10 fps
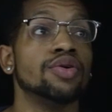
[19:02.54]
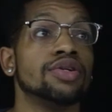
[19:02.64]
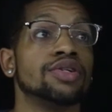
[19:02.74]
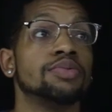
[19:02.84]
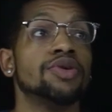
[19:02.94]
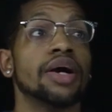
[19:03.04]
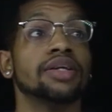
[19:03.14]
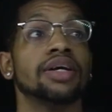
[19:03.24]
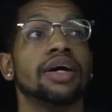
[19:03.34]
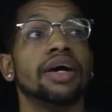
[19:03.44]
can
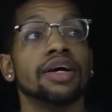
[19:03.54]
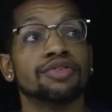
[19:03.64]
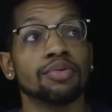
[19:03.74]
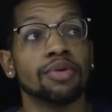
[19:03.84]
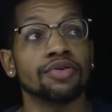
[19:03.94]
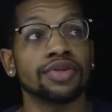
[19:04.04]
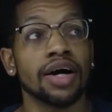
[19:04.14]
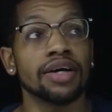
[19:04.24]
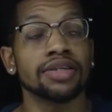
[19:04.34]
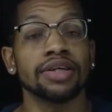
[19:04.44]
subtract x from both
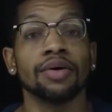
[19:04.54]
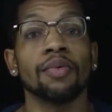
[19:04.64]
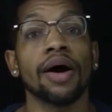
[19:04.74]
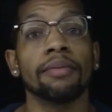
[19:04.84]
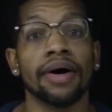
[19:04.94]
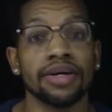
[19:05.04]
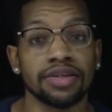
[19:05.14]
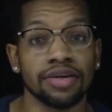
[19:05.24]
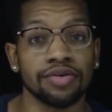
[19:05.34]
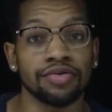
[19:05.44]
sides to get y by
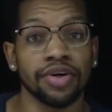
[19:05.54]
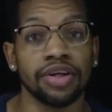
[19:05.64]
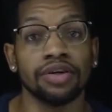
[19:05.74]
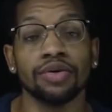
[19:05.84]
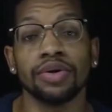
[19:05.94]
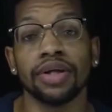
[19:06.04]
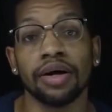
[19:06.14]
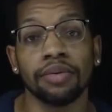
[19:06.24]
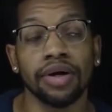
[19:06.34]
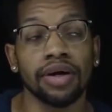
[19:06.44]
itself, and then do it
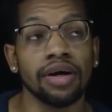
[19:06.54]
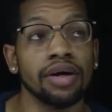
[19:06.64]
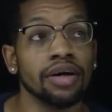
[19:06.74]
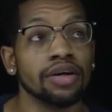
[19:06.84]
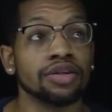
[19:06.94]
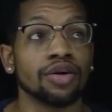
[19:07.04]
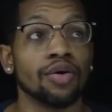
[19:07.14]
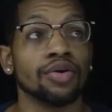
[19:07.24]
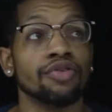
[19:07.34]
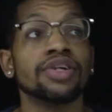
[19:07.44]
that way.
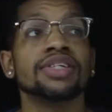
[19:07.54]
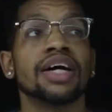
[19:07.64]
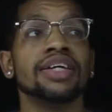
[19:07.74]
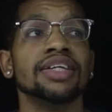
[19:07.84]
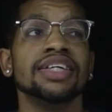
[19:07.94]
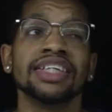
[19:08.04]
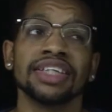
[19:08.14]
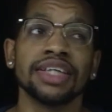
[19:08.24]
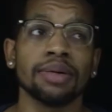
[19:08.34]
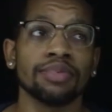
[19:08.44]
So the reason I did this
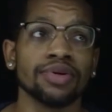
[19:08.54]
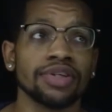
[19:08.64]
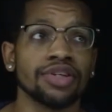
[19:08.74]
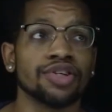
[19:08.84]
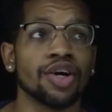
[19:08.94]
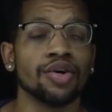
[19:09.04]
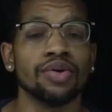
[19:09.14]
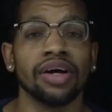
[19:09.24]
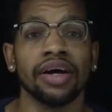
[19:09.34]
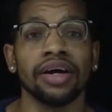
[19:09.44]
example is to show
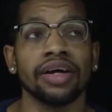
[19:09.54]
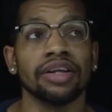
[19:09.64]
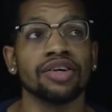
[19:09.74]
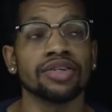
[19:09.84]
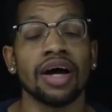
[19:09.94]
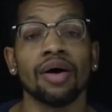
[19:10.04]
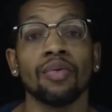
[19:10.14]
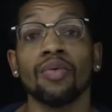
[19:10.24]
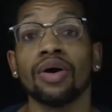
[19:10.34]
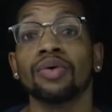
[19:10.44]
you that there's
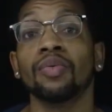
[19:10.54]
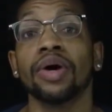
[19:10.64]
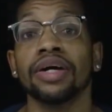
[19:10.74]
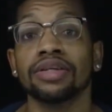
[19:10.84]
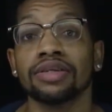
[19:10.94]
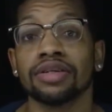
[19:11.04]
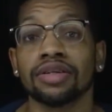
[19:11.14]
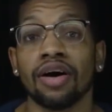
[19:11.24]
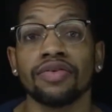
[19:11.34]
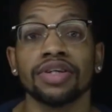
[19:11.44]
not one way to
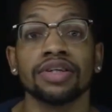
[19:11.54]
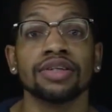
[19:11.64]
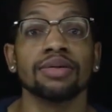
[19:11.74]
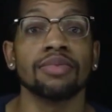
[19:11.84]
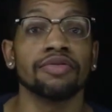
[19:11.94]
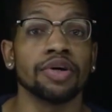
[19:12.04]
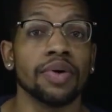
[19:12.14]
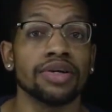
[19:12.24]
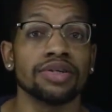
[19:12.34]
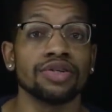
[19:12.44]
solve the system of
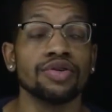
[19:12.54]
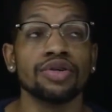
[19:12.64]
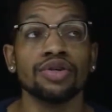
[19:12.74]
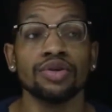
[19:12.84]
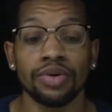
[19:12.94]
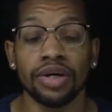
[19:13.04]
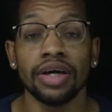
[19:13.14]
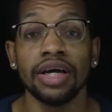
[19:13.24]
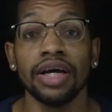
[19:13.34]
equations. You can do it